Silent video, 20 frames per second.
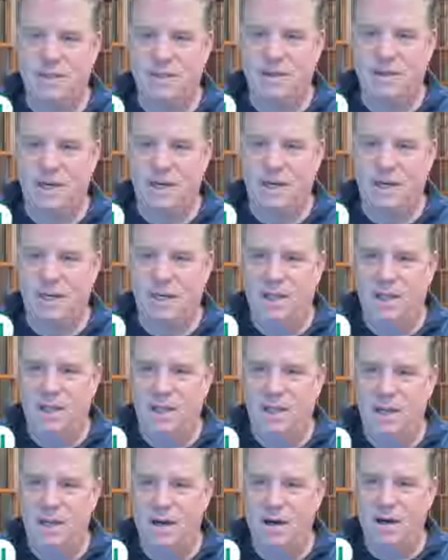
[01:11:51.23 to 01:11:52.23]
So I'm going to
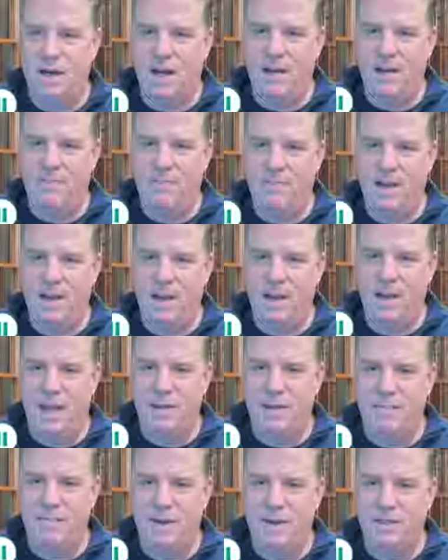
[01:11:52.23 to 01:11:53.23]
click here, copy,
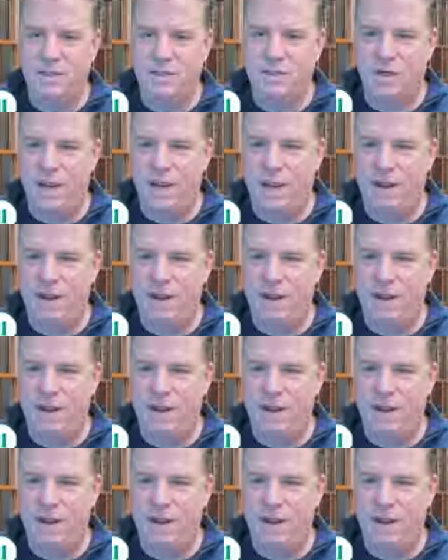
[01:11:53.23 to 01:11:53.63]
and make sure